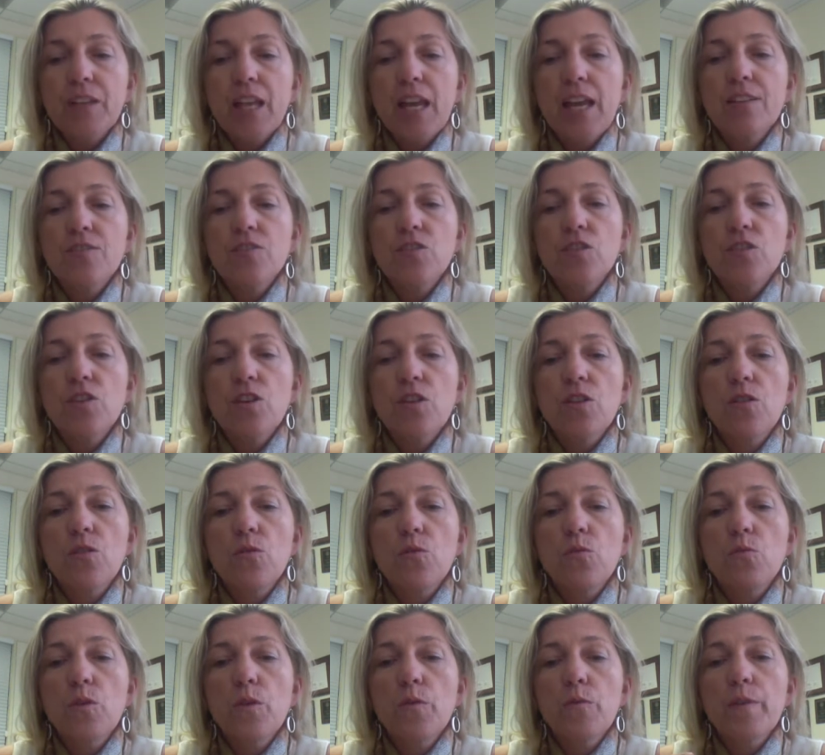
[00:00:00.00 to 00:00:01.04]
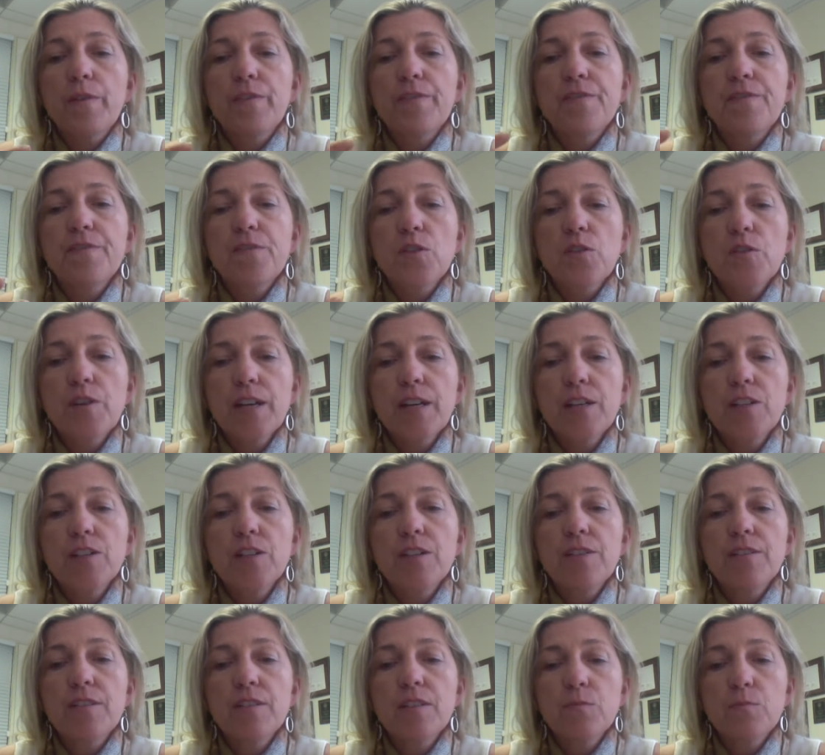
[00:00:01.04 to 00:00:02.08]
and so we're referring
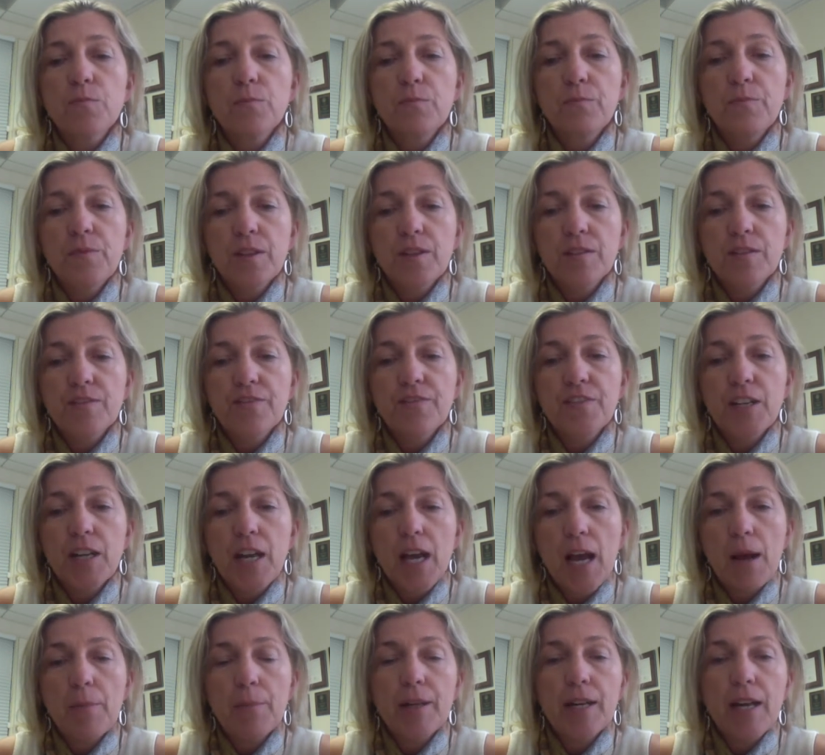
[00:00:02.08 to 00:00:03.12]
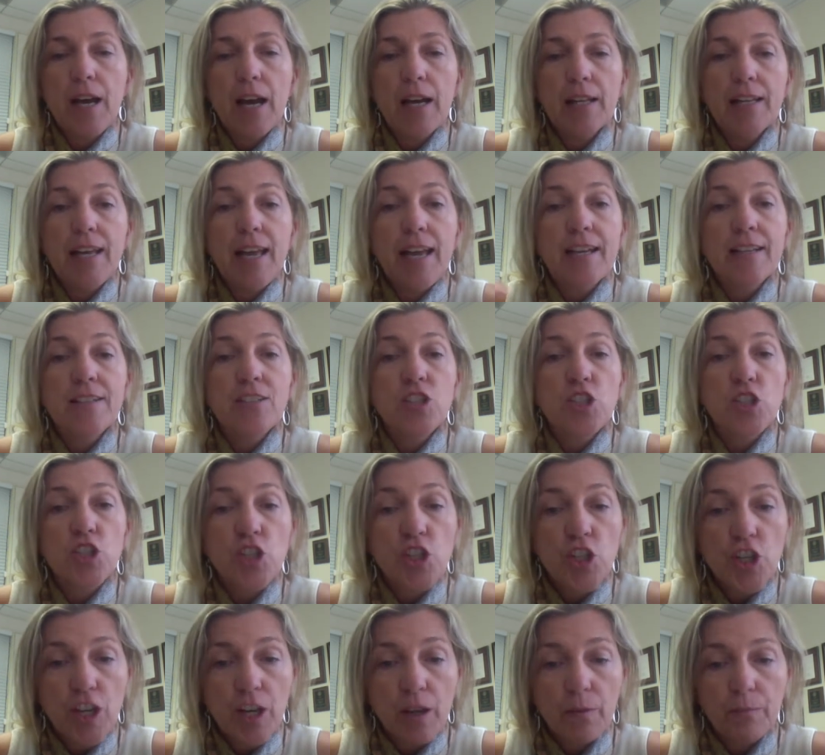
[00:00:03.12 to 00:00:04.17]
to this phenomenon as
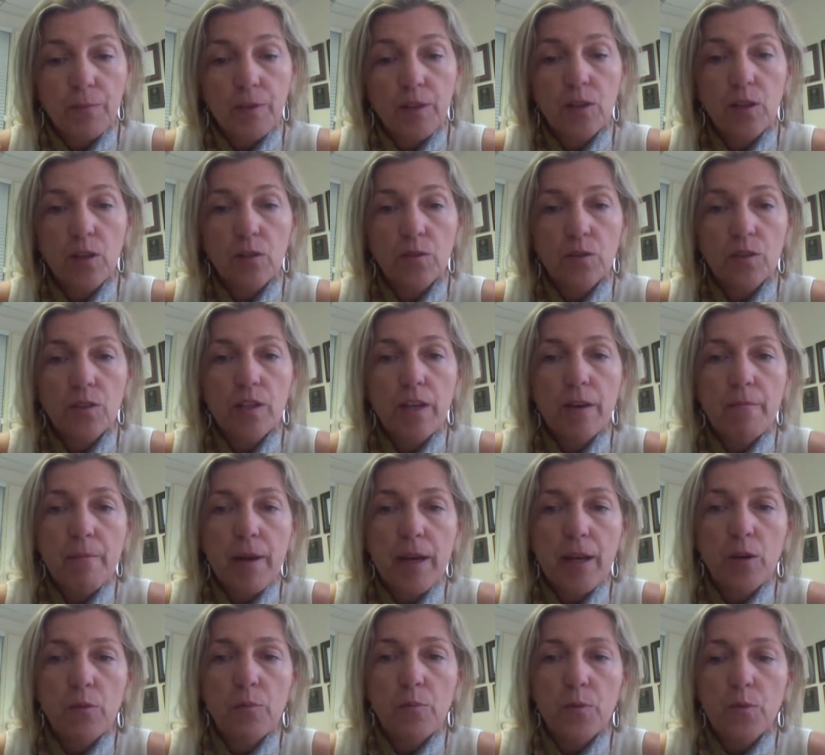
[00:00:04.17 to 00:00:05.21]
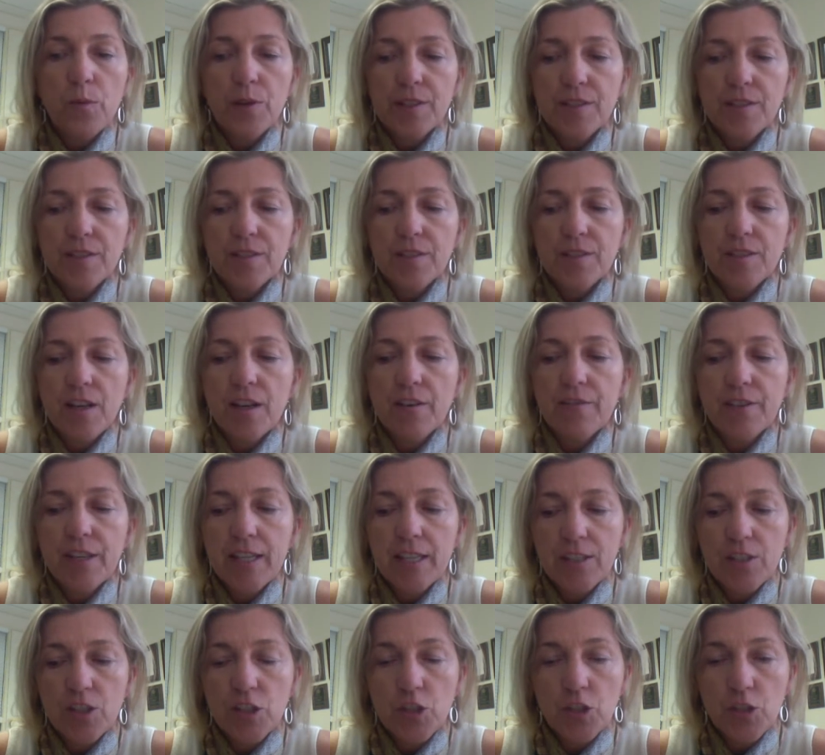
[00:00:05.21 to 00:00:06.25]
CHIP, clonal hematopoiesis of
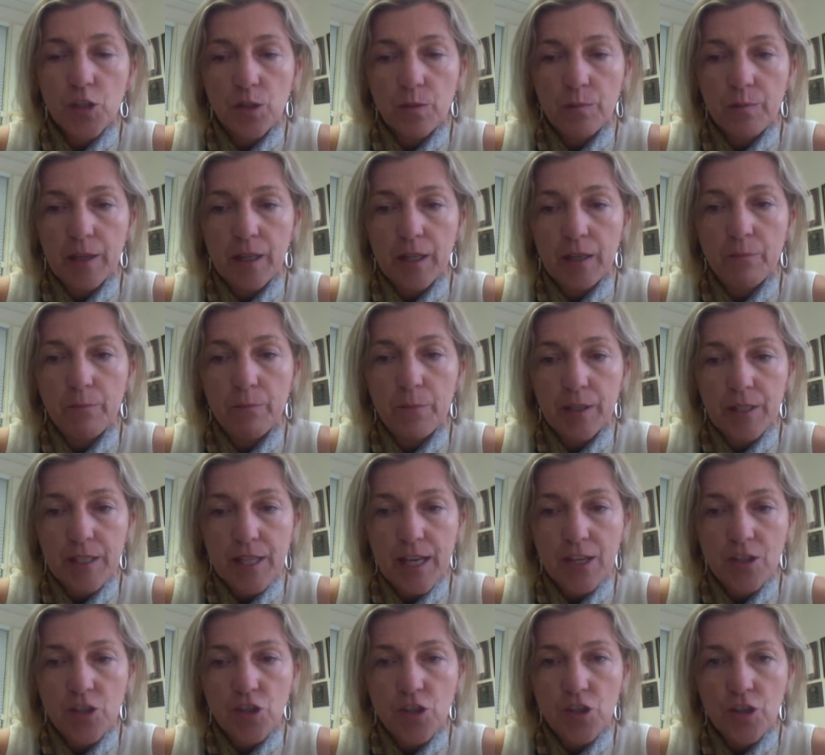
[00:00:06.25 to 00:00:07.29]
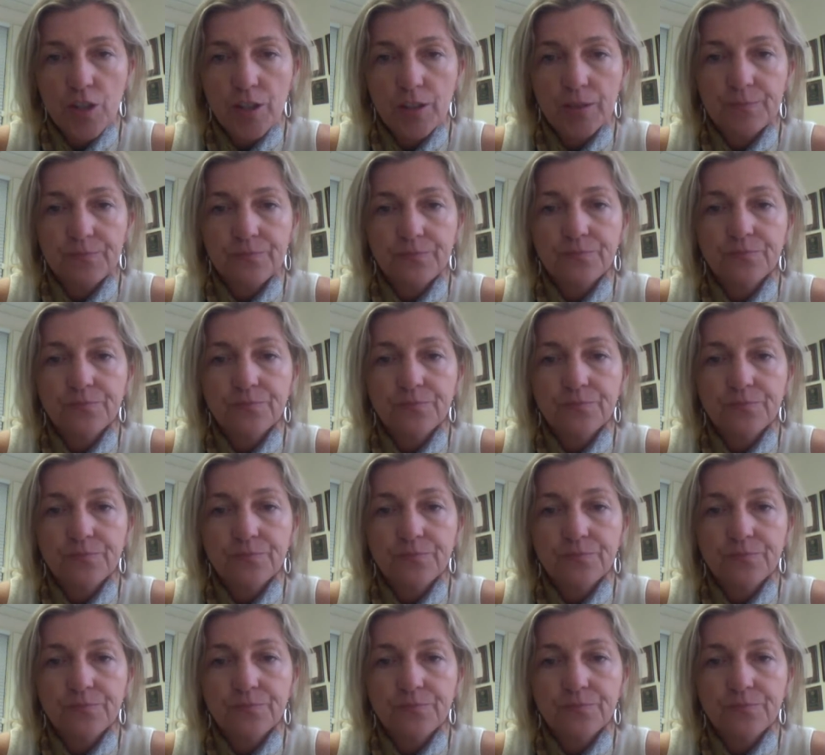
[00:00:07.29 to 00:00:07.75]
indeterminate potential.